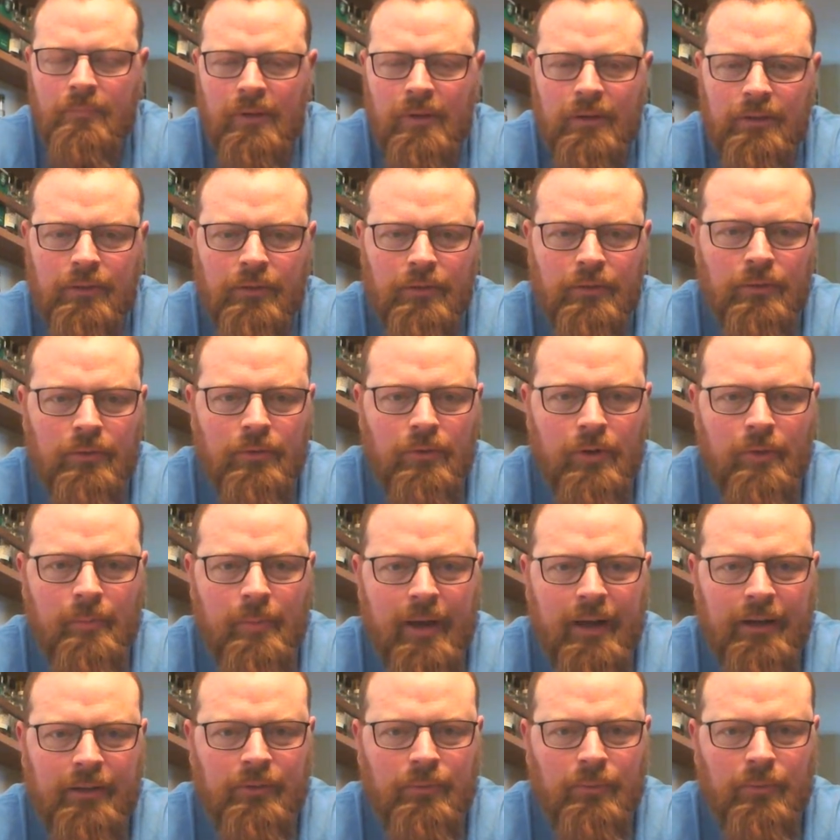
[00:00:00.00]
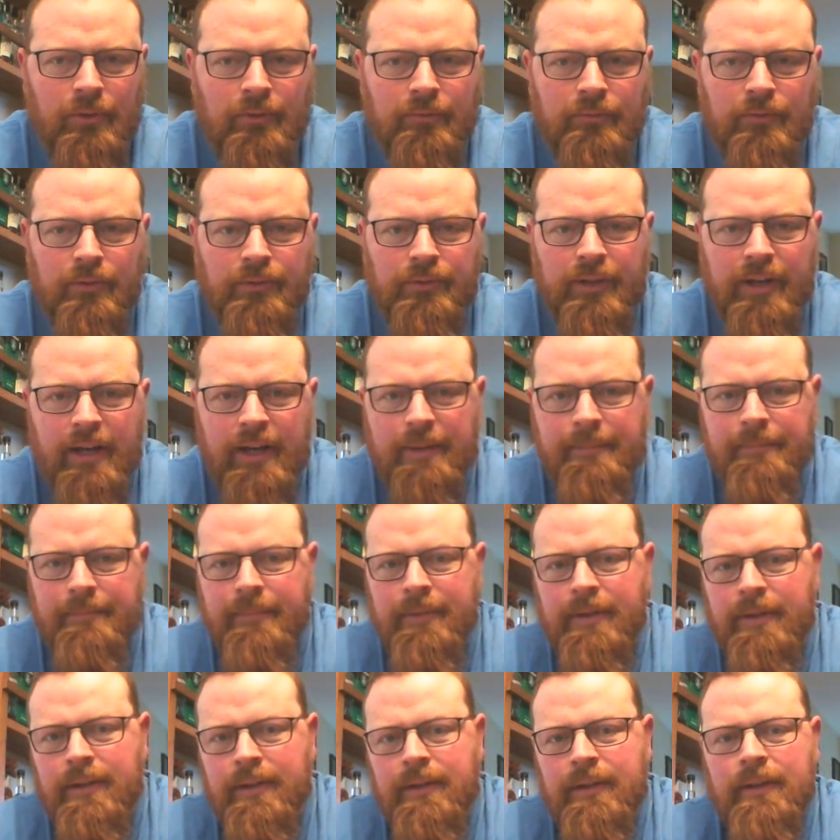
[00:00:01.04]
to going back to work full time,
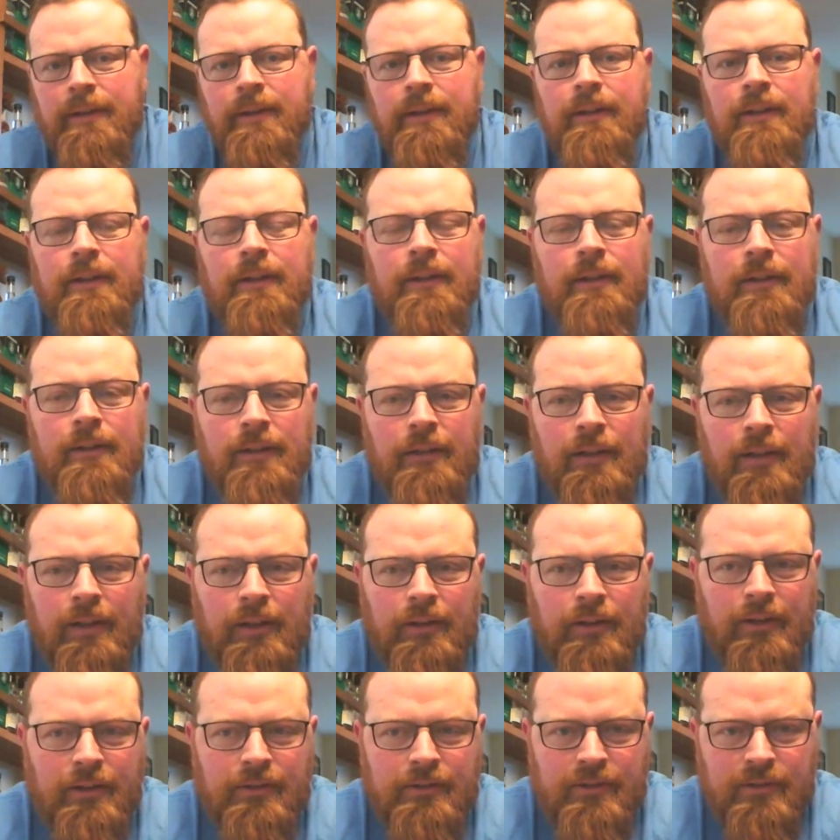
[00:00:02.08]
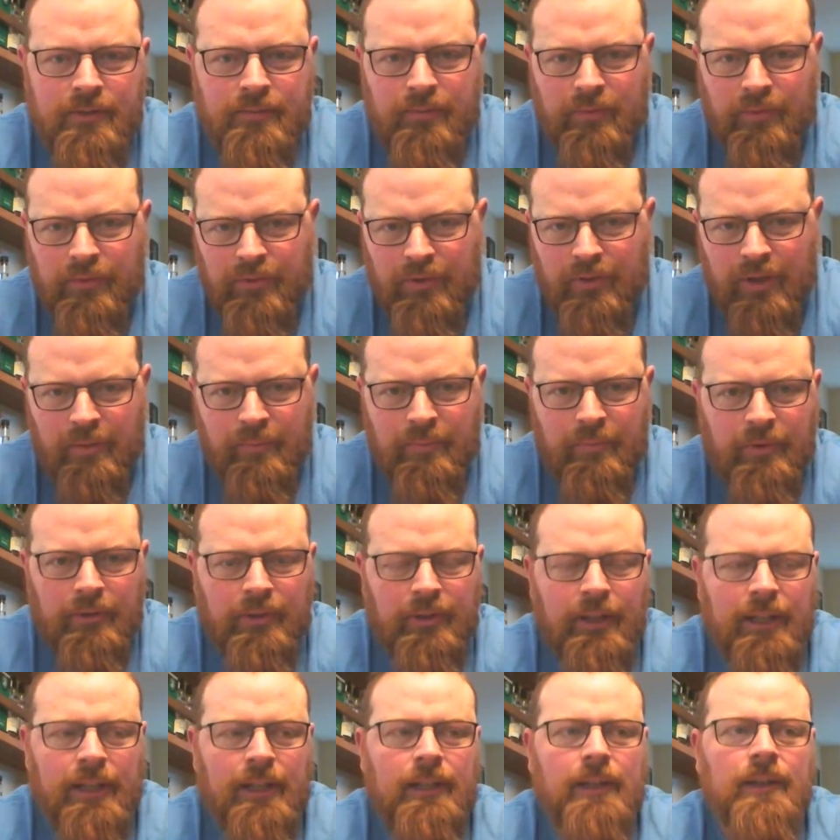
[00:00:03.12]
and not just full time, but
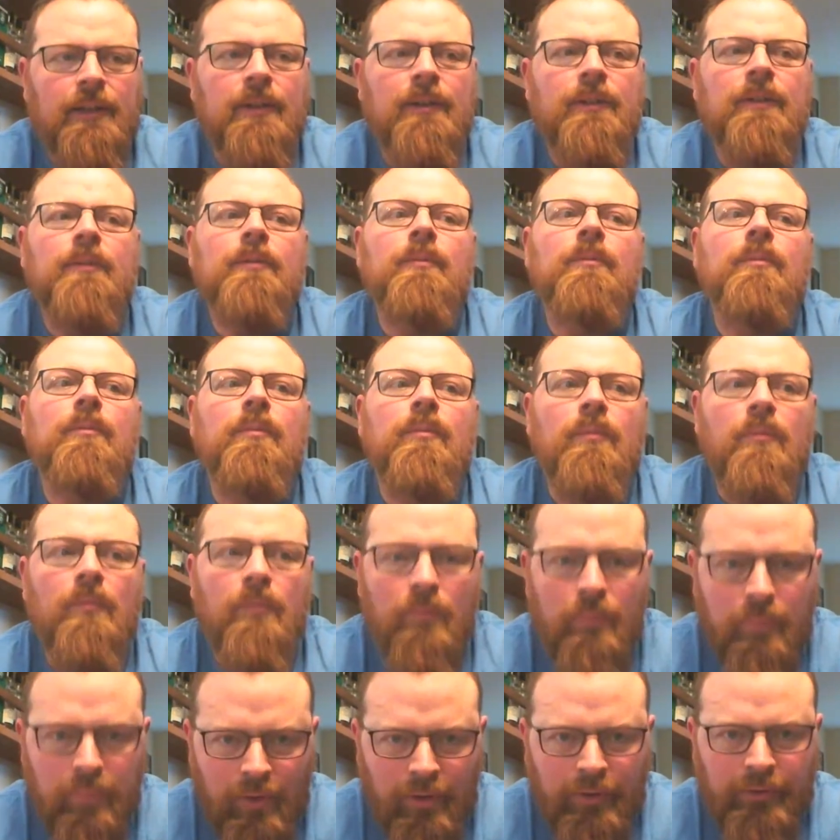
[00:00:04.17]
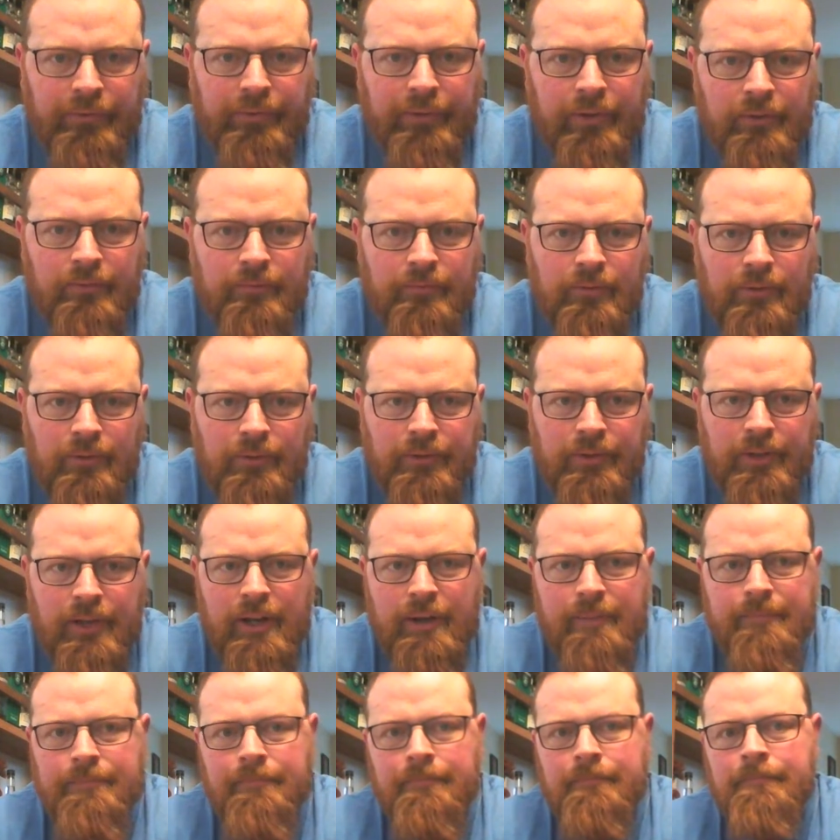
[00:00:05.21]
like balls out full
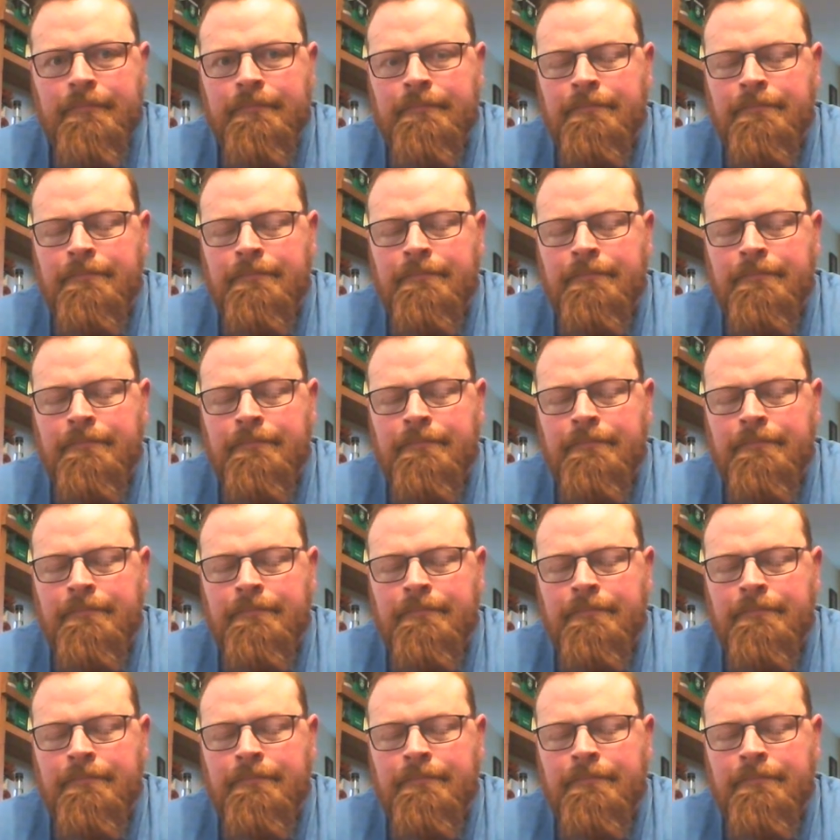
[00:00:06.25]
time.